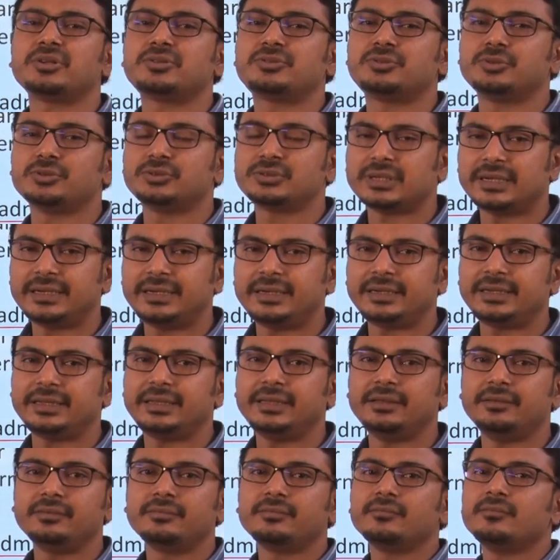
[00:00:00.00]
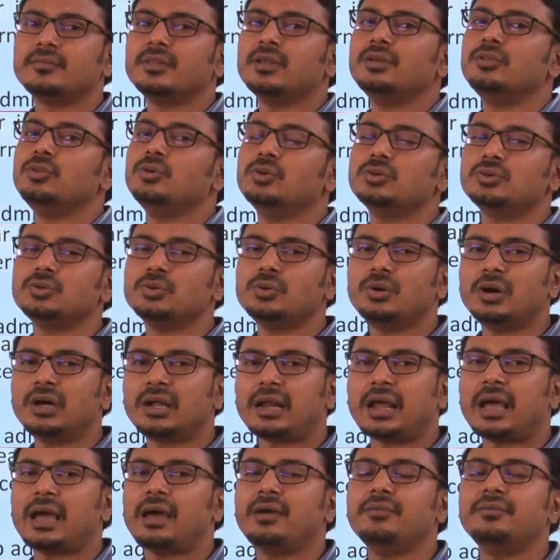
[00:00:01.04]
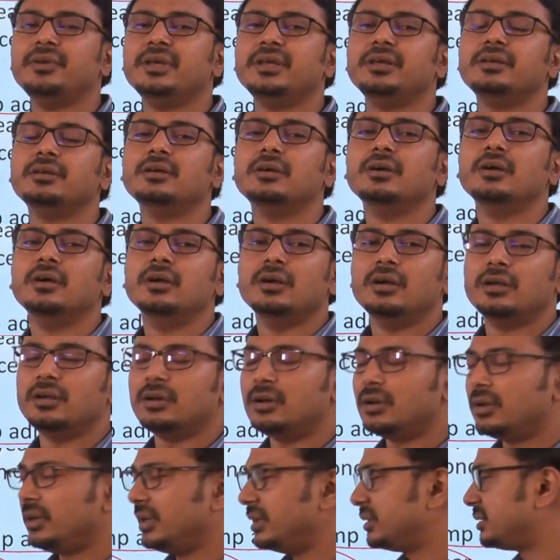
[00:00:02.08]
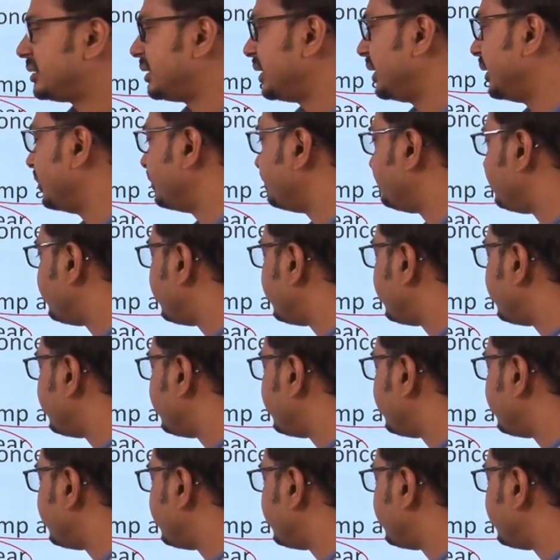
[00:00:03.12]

society, those who are having uh, let us say